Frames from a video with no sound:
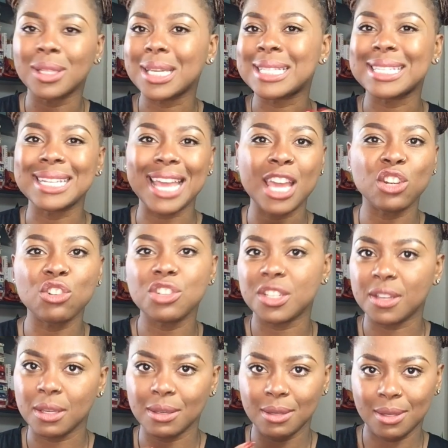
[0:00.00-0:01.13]
it's an
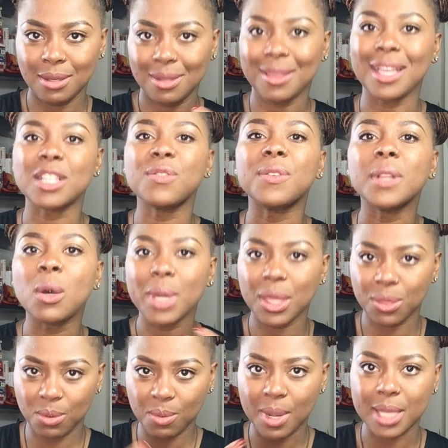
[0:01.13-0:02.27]
energy that's flowing
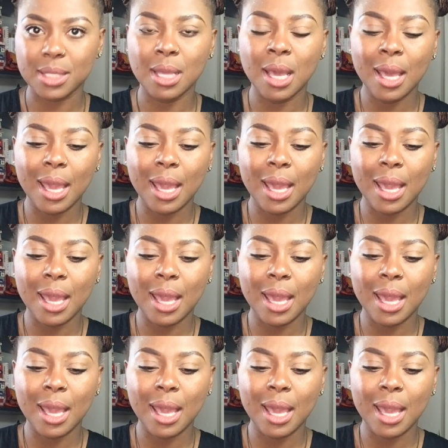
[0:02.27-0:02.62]
through us.